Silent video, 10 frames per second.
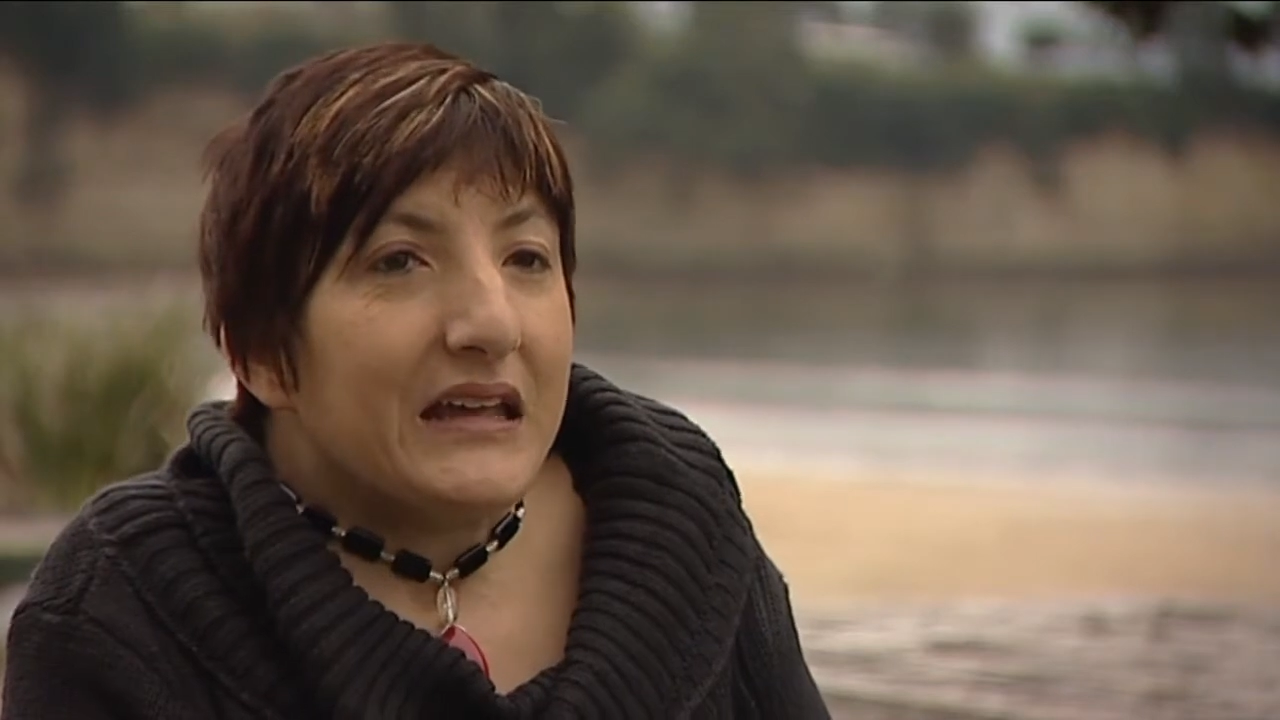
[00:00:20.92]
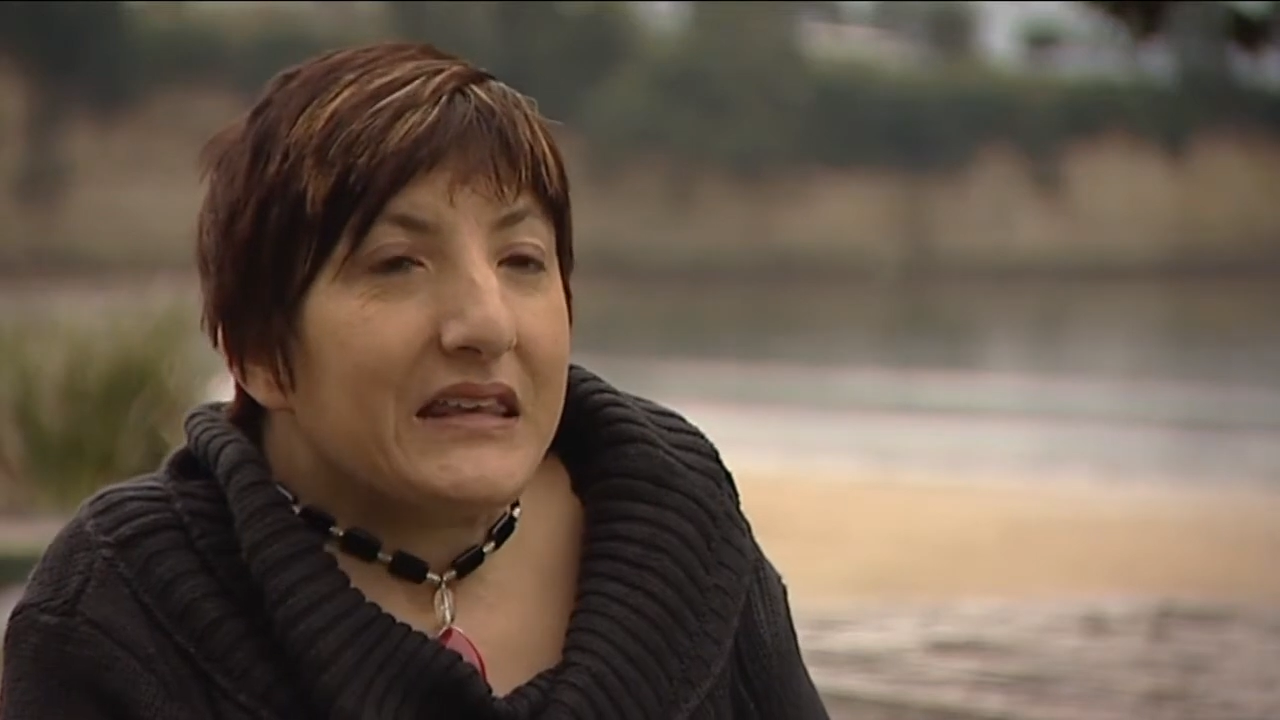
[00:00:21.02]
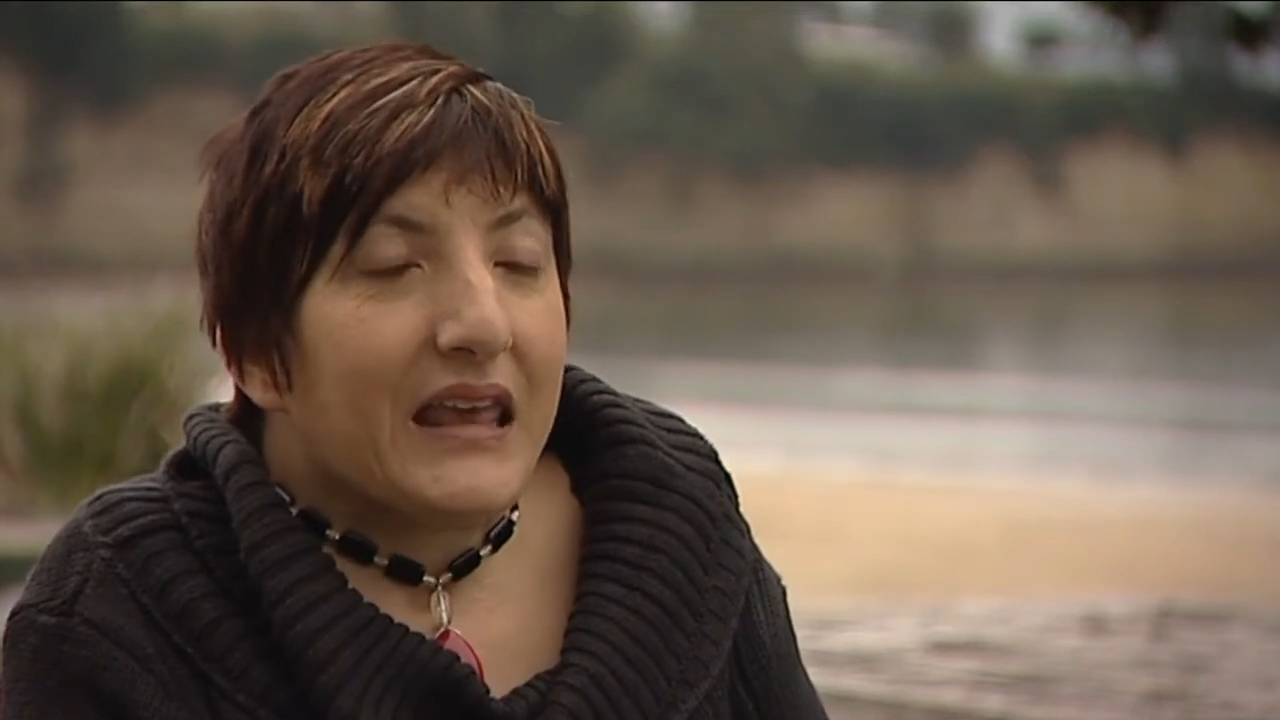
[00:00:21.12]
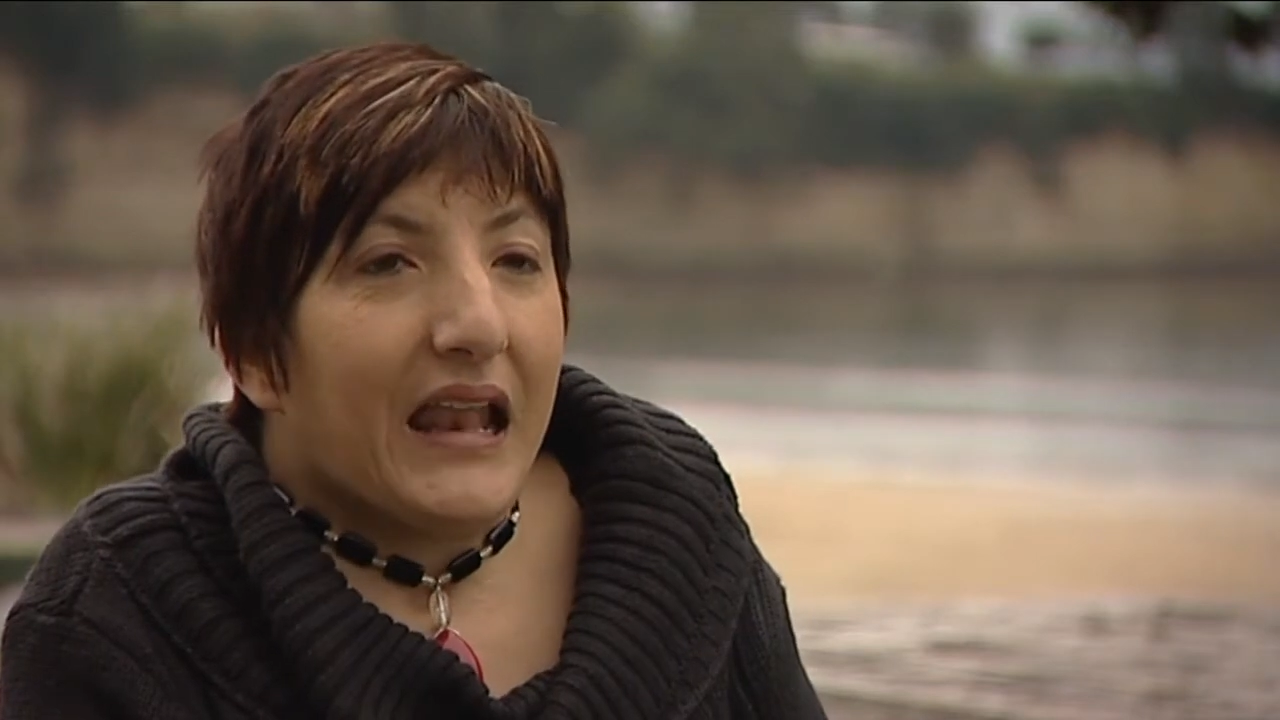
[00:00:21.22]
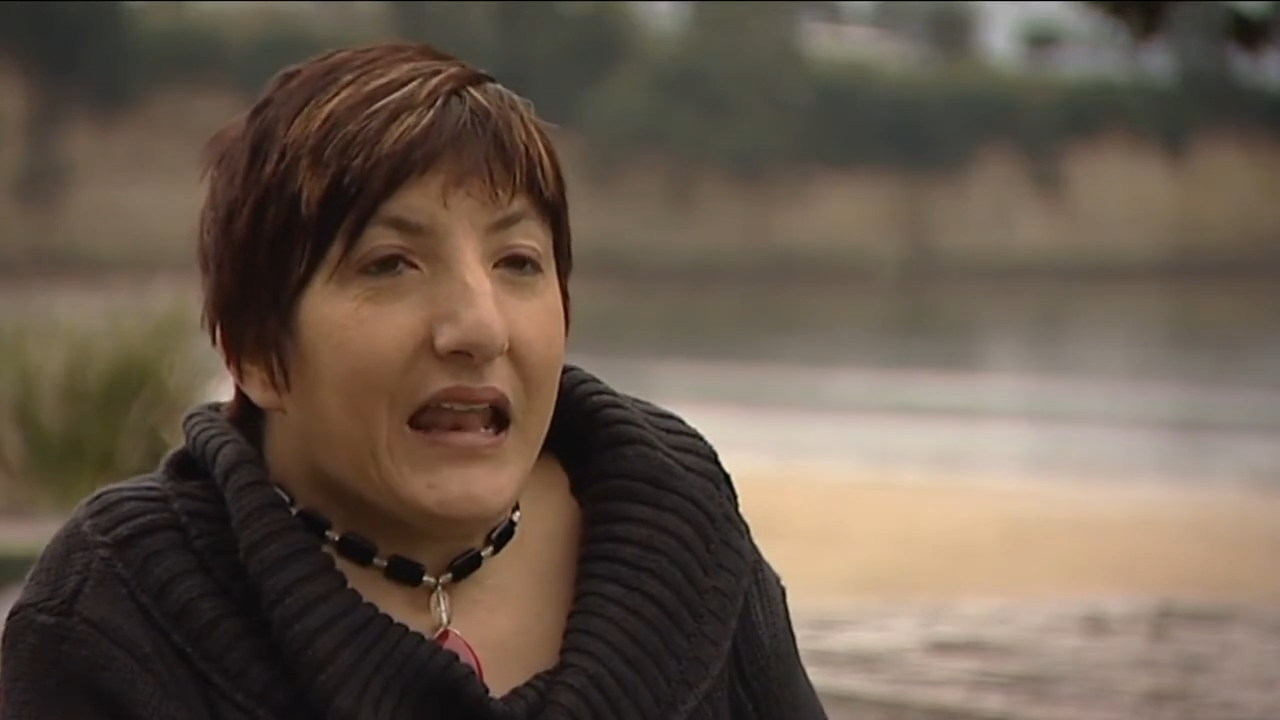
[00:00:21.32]

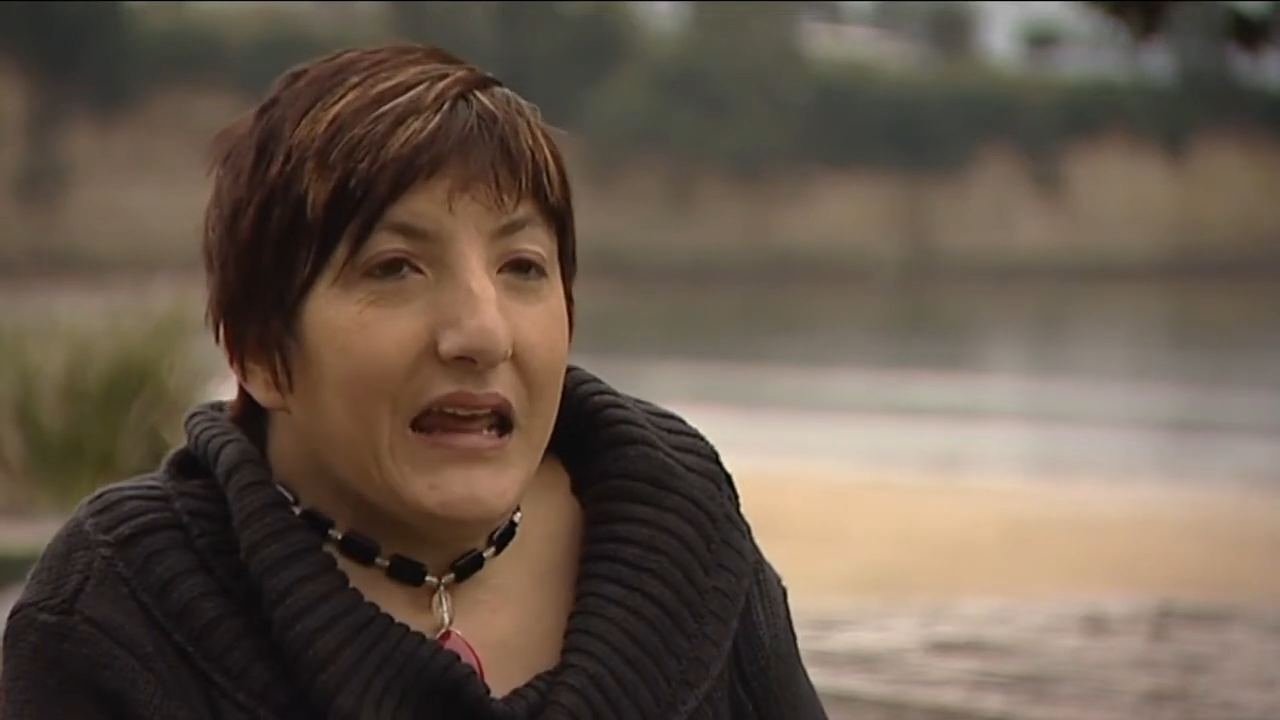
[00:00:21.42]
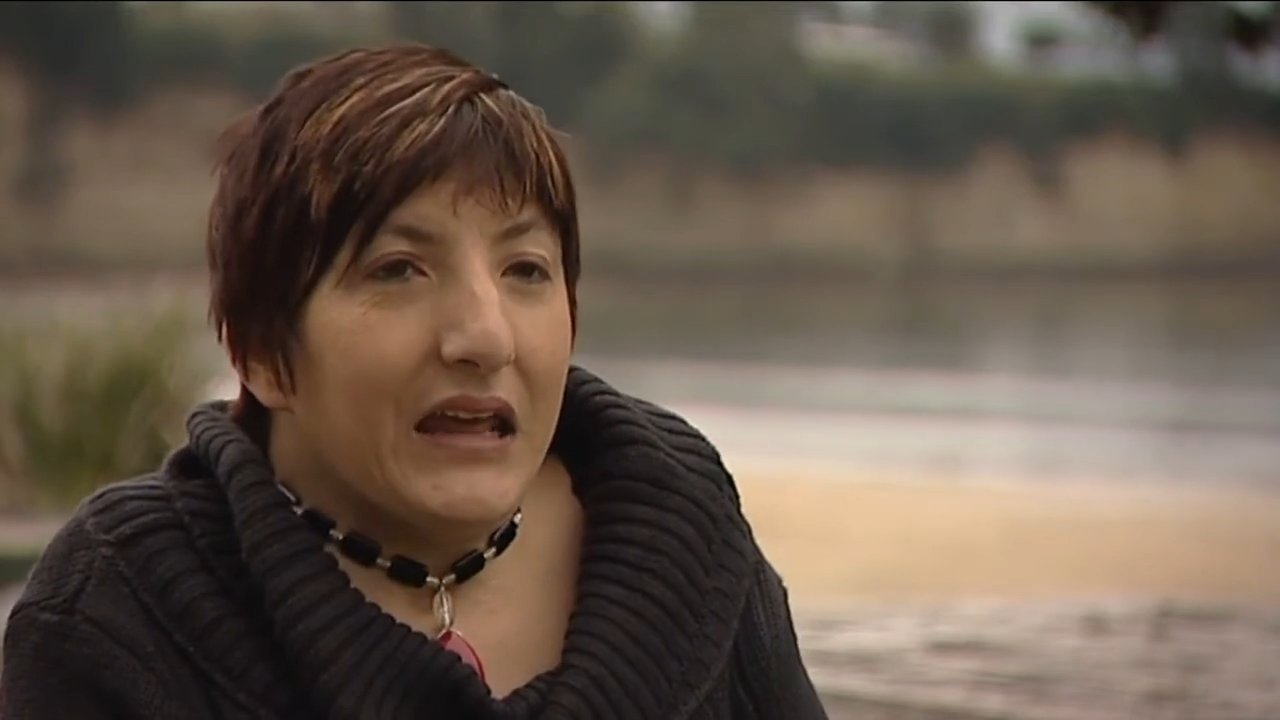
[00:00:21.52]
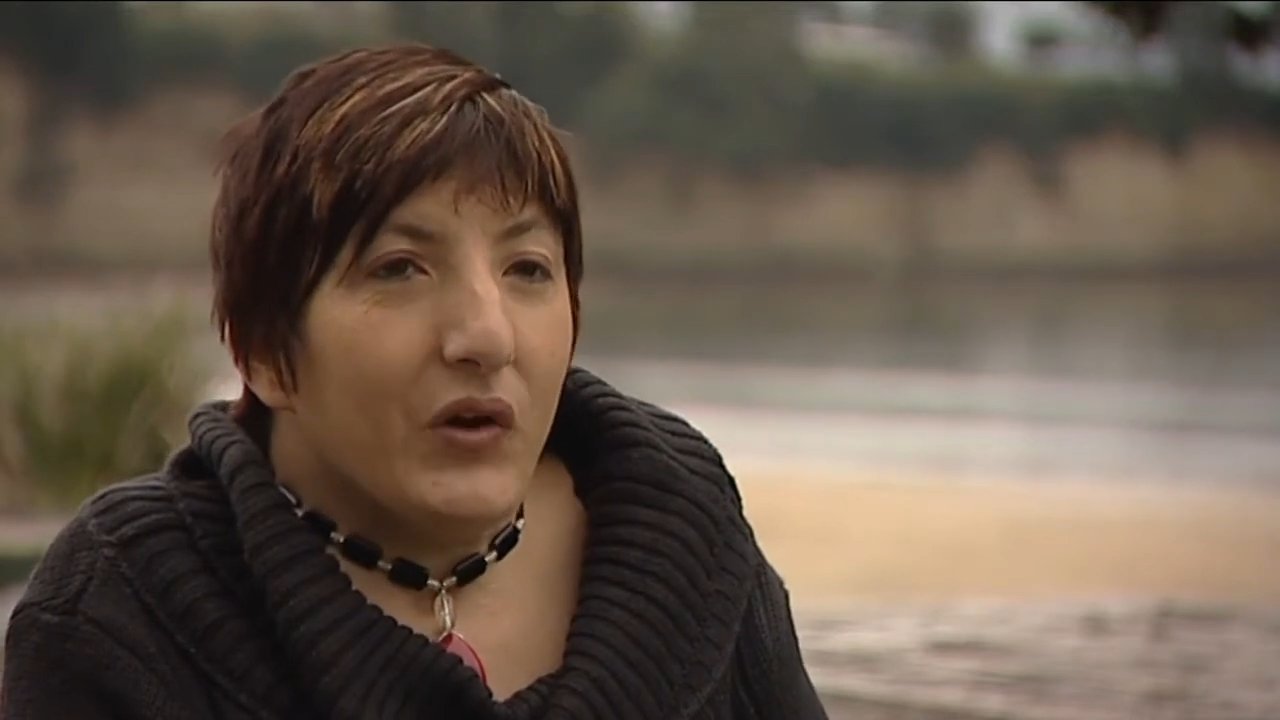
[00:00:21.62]
Kelly,